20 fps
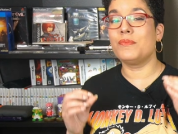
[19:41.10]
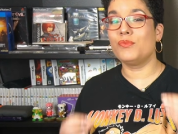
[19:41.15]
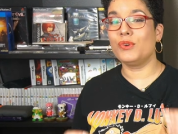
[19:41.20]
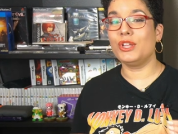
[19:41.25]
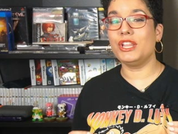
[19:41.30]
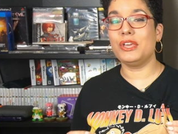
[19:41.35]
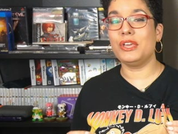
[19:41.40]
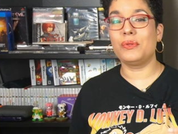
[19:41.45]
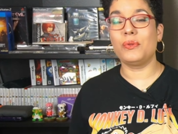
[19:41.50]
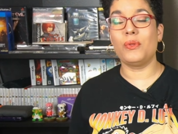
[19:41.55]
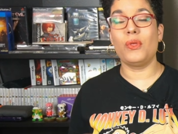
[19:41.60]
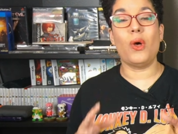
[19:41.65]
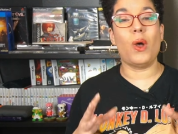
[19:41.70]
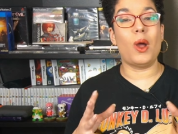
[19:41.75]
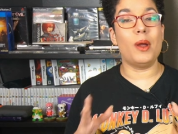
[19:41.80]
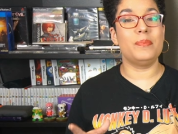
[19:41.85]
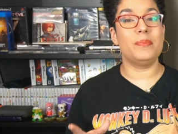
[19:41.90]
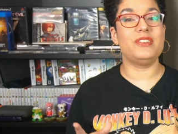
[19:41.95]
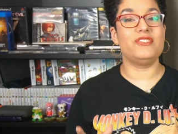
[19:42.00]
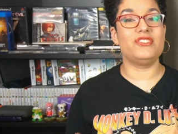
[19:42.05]
really cool
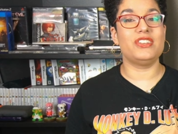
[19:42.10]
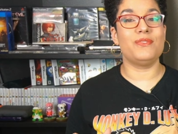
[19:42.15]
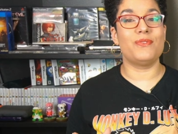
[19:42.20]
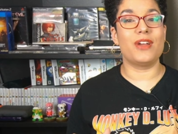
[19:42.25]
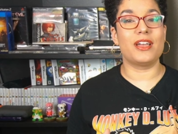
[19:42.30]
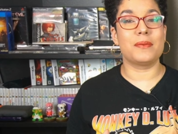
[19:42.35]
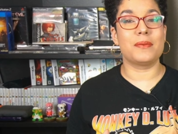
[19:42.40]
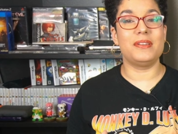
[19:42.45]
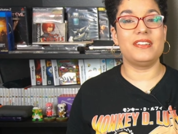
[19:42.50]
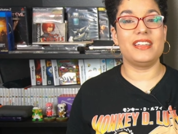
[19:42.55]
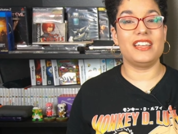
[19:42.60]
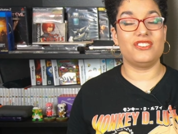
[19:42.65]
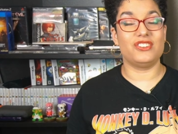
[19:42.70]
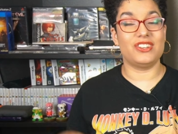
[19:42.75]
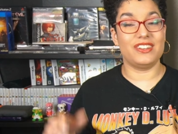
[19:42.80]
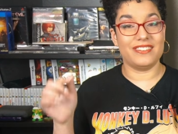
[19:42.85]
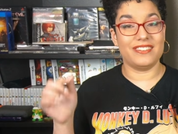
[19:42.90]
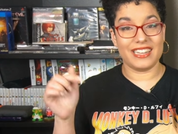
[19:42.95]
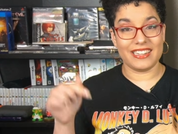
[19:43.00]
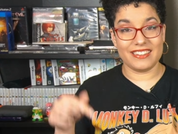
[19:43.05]
RPG
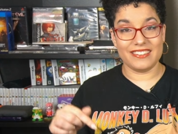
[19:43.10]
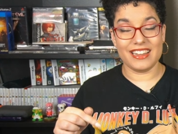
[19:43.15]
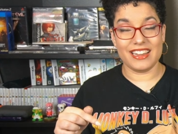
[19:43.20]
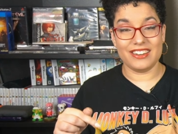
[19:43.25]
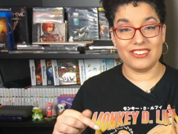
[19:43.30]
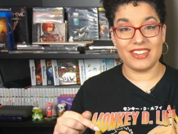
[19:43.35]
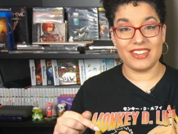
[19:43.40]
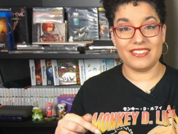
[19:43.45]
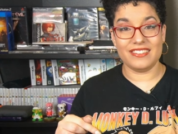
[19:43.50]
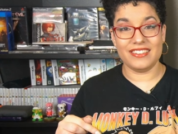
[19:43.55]
recommendations such as